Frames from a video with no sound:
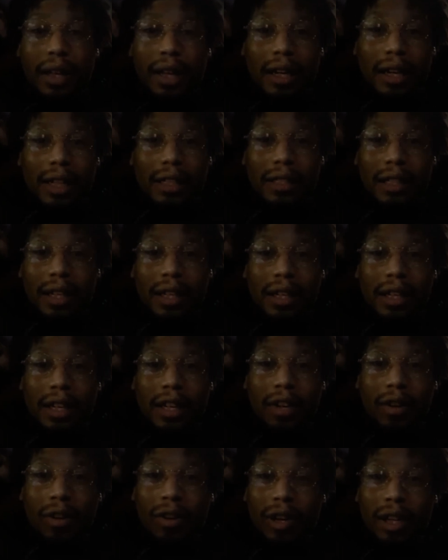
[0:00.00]
And let's get it in
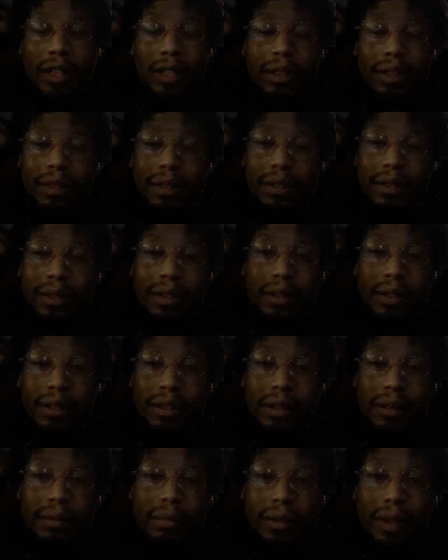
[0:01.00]
order,
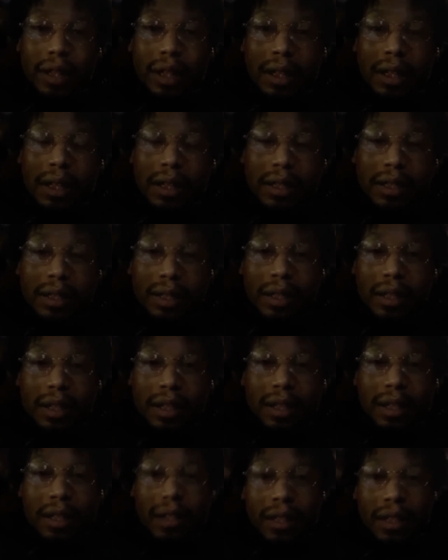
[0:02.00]
because
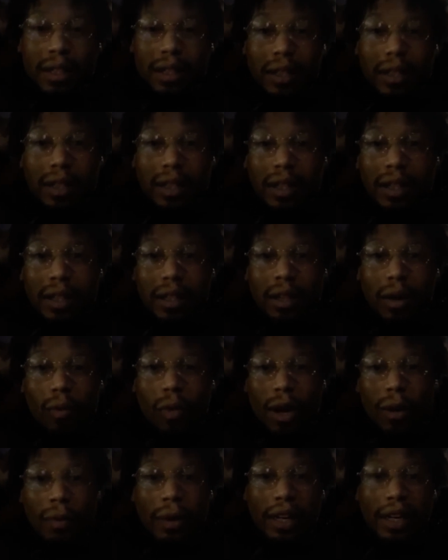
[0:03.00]
the
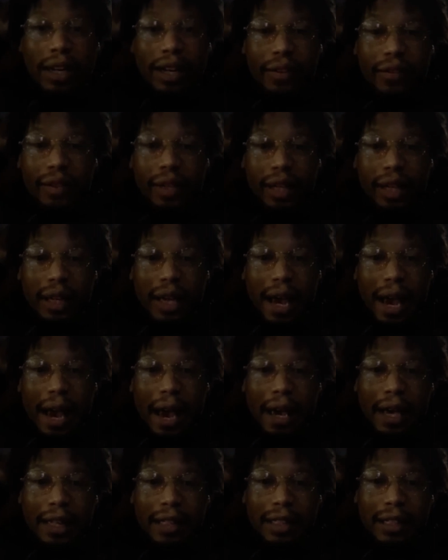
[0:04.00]
way we living
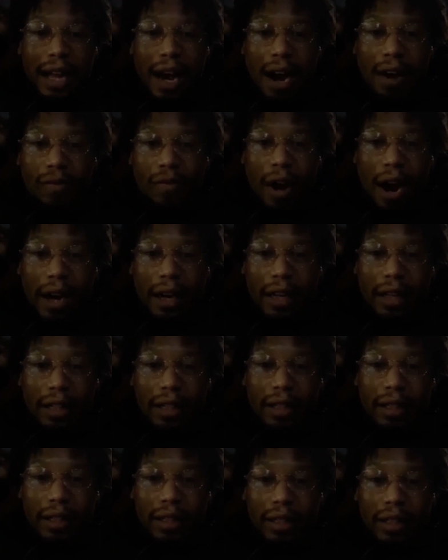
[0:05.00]
is not right.
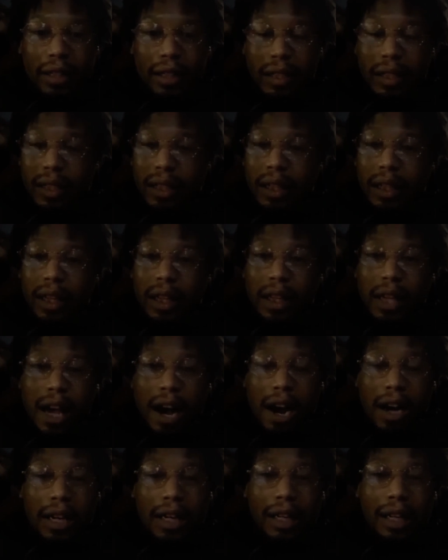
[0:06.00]

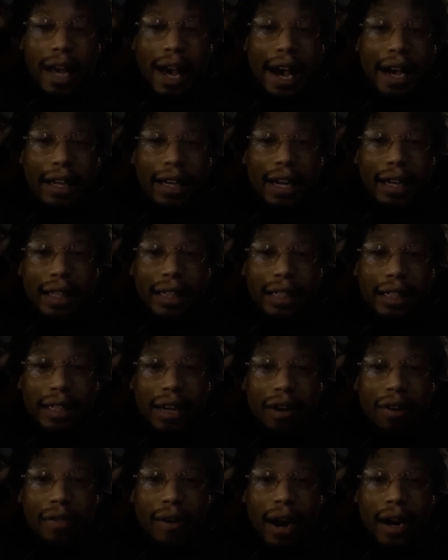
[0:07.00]
Y'all can act like it's
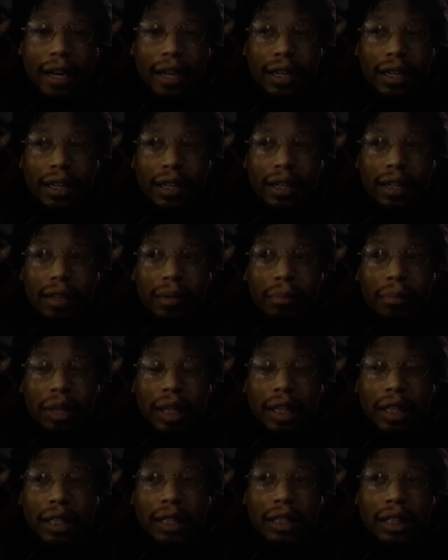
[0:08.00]
all right
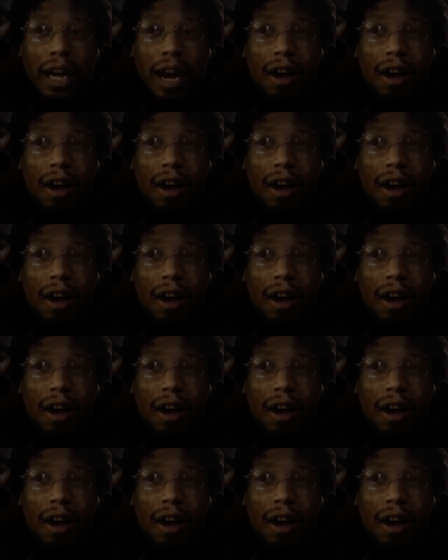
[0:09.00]
because